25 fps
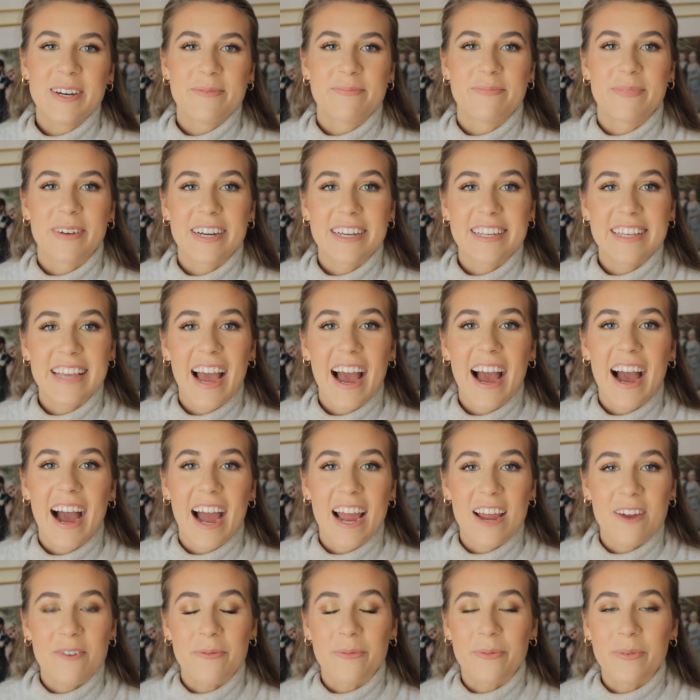But yeah,
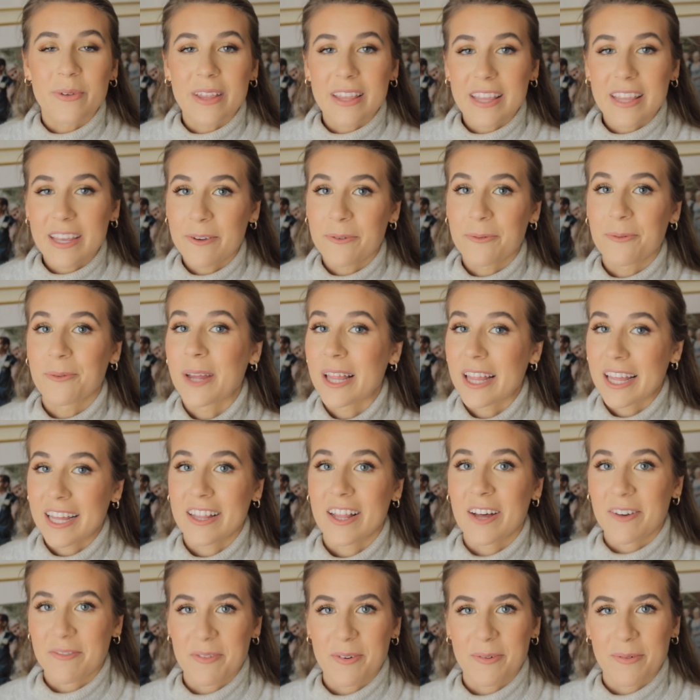I really
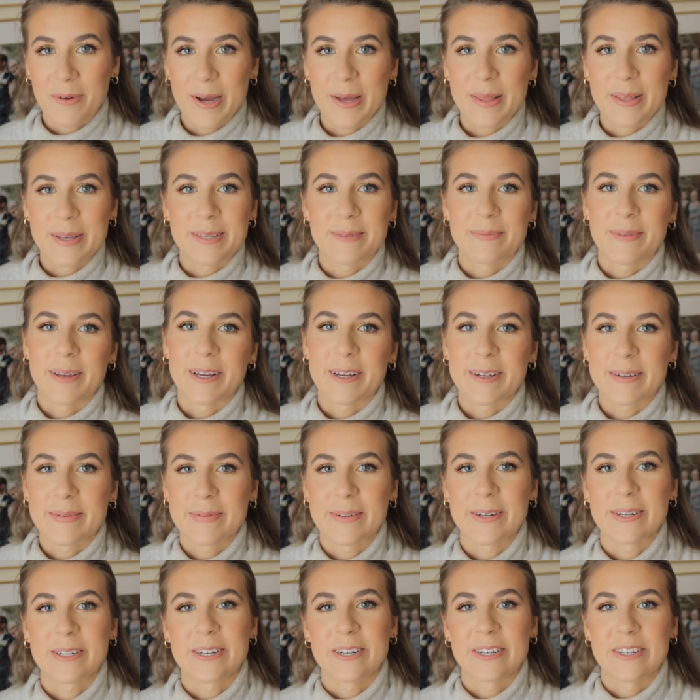love the way this makeup
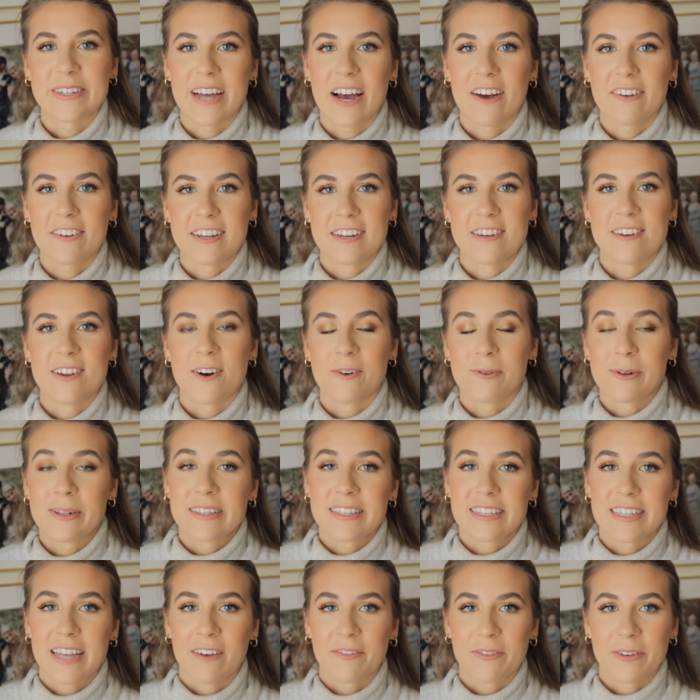look turned out, and I know it's
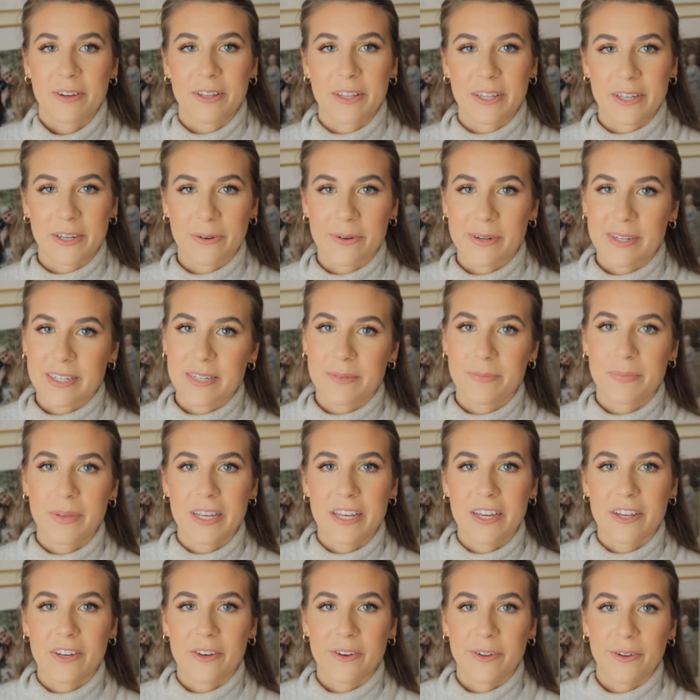definitely going to be
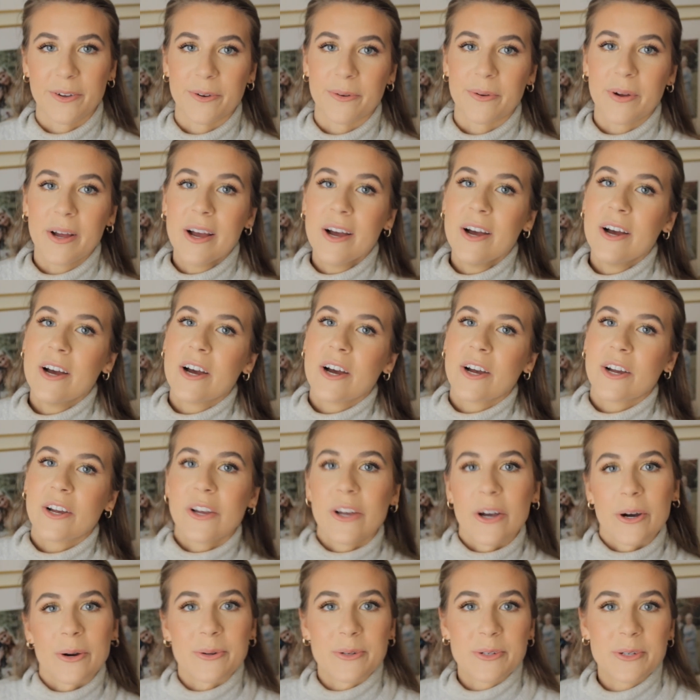a new
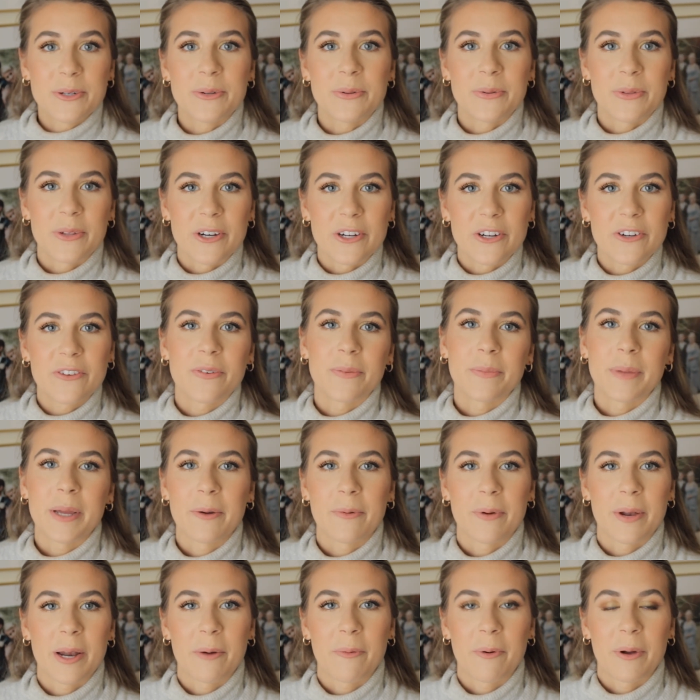go-to look for me
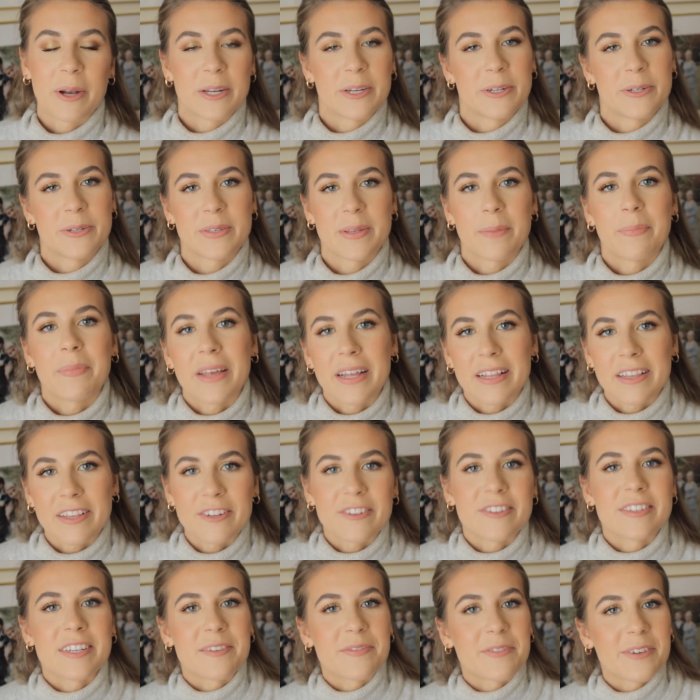when I want to do something a little
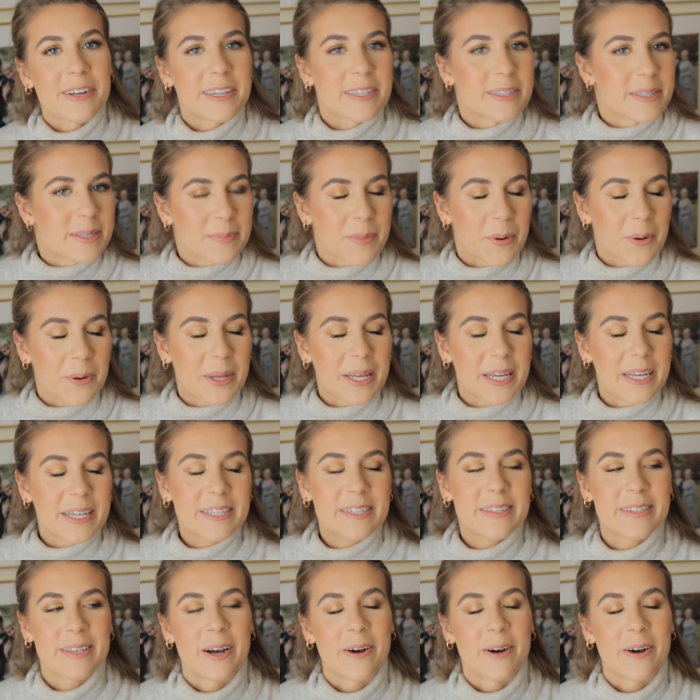different and smoky. So